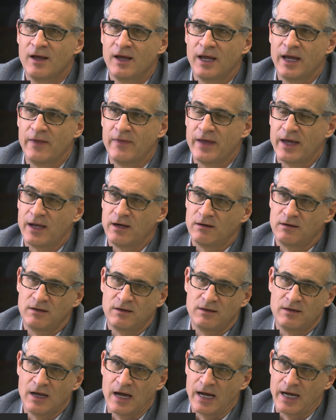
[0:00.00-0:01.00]
and then
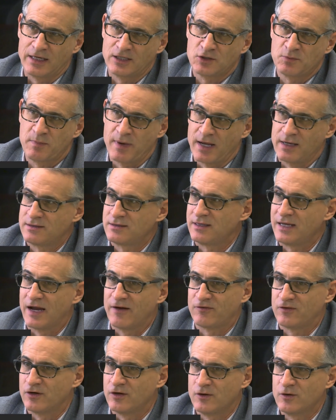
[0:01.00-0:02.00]
I spent the
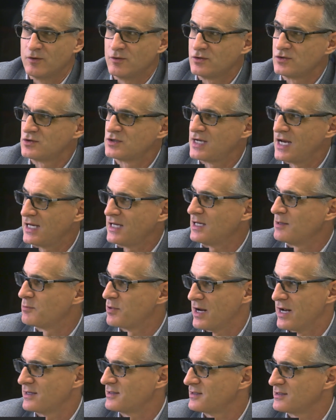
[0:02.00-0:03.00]
afternoons taking
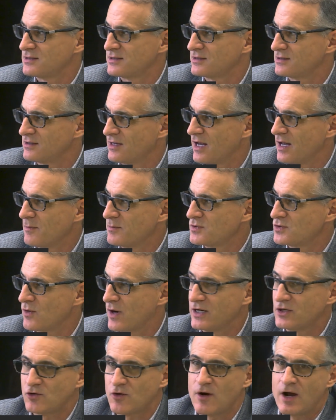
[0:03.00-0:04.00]
practice exams. So
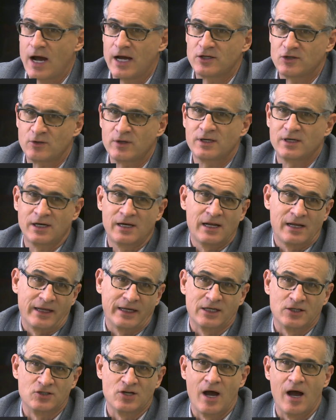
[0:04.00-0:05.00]
I treated it
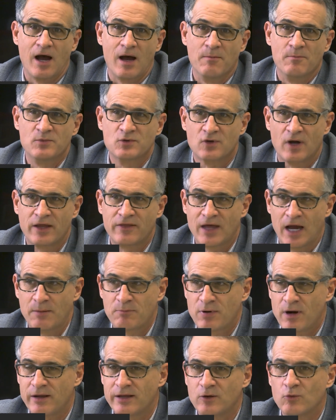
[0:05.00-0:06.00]
like a job. So I
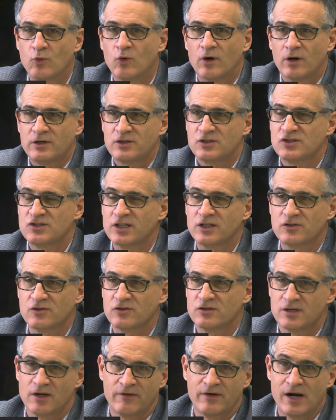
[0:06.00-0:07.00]
probably worked 6 or
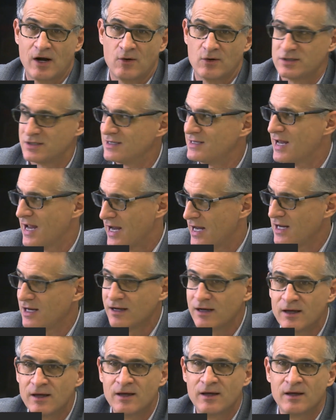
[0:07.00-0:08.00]
7 hours a day
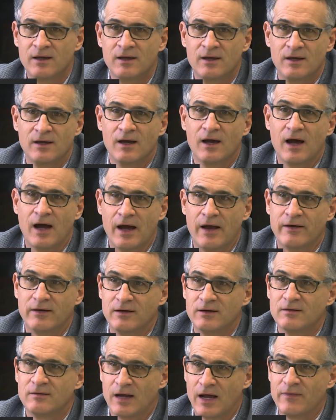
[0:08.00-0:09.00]

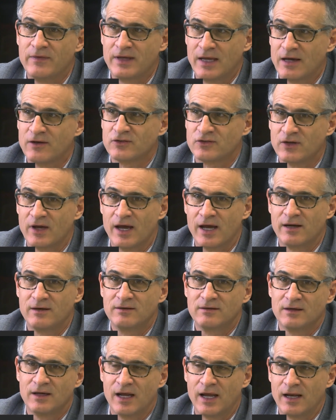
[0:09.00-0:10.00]
on the LSAT,
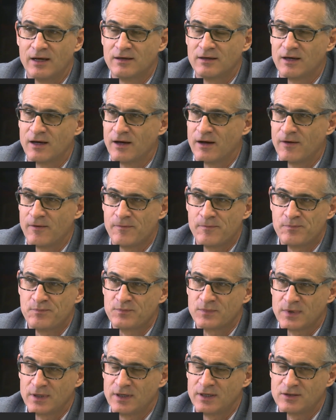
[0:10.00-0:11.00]
and
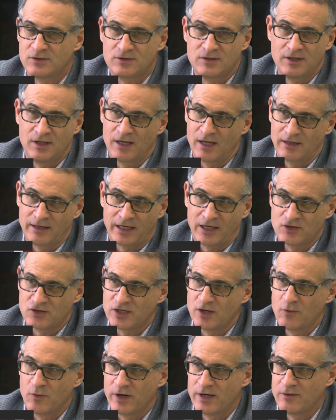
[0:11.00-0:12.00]
it's like I
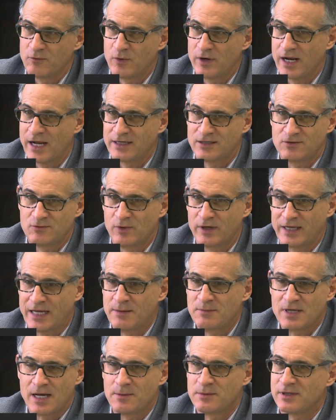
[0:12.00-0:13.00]
said, when it
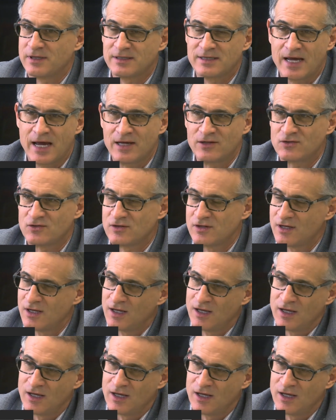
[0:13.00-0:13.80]
came time to the test,